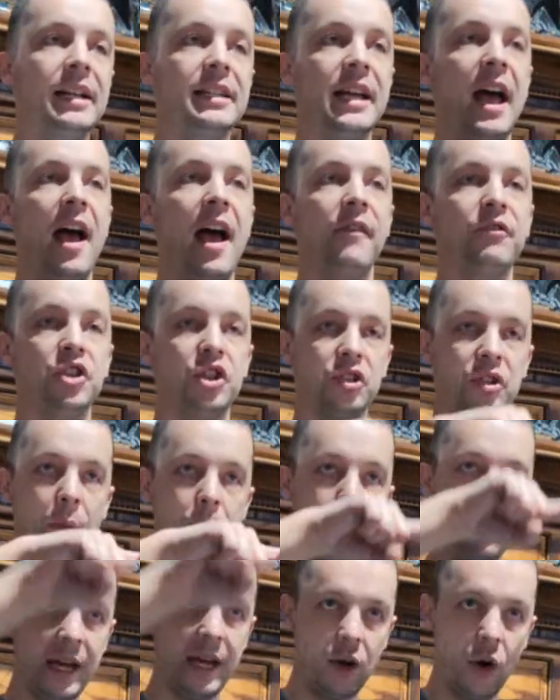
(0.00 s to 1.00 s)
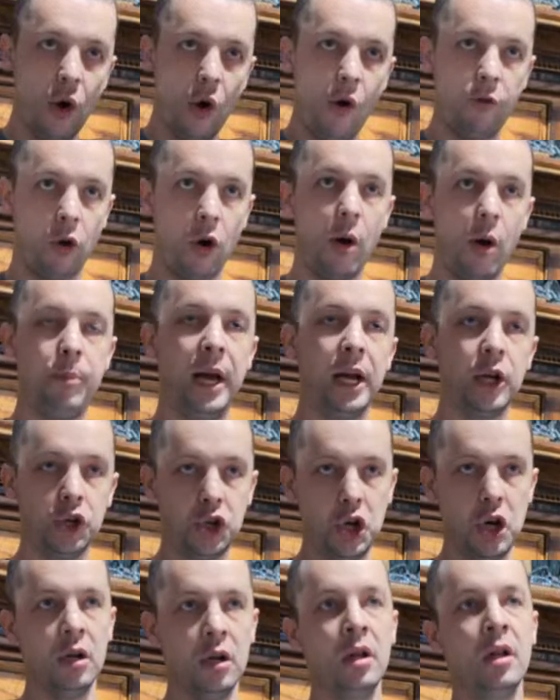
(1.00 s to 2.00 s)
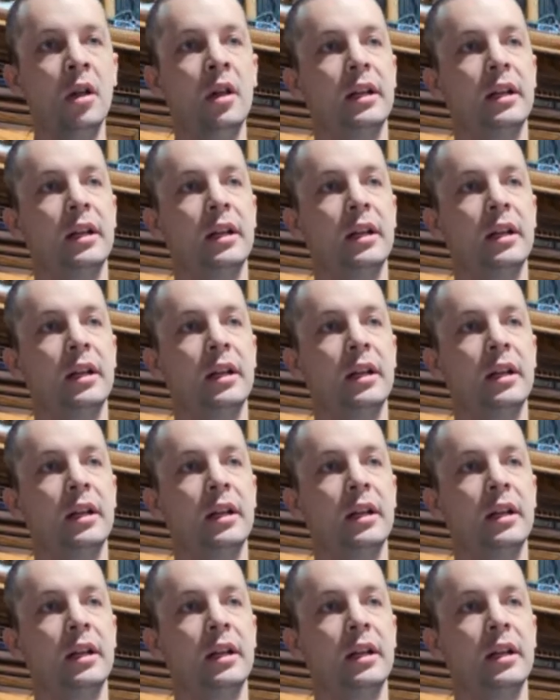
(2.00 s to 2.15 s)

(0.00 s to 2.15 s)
to have just a big overall picture,